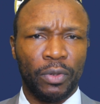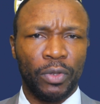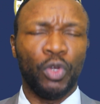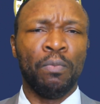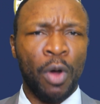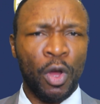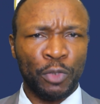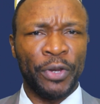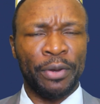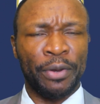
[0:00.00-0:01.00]
You must
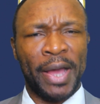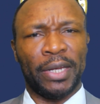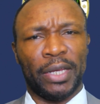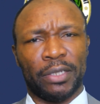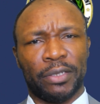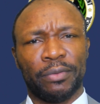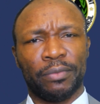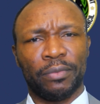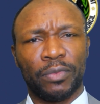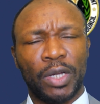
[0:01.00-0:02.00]
be reminded
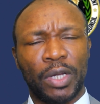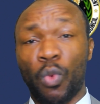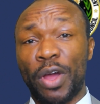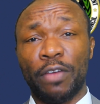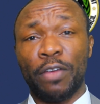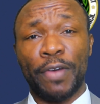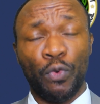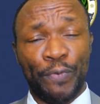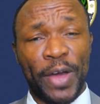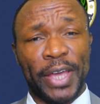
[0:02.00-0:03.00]
that wherever
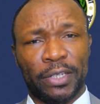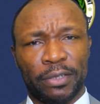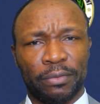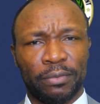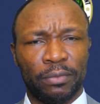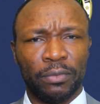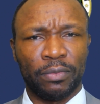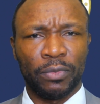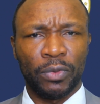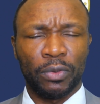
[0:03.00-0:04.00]
you fight,
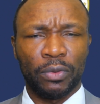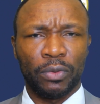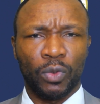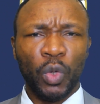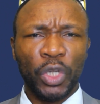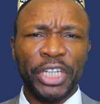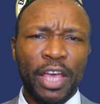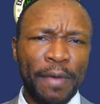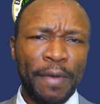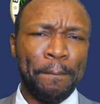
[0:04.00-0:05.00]

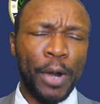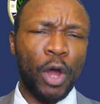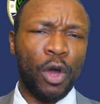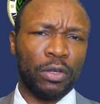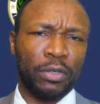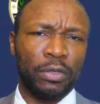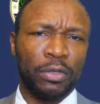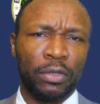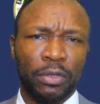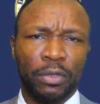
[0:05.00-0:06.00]
whichever block
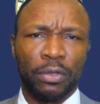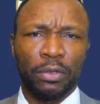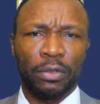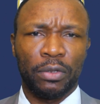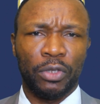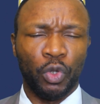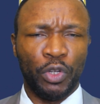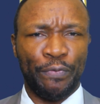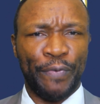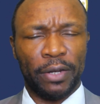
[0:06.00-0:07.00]
you
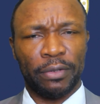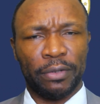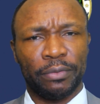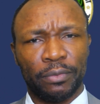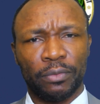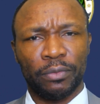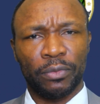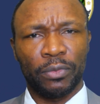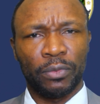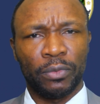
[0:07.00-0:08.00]
defend,
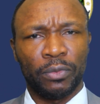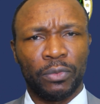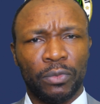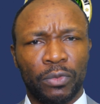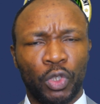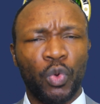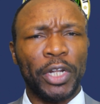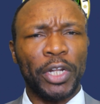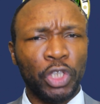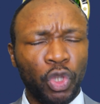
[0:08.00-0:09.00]
you
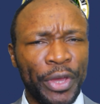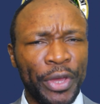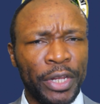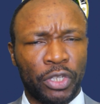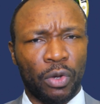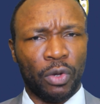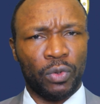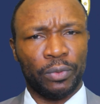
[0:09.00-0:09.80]
are doing so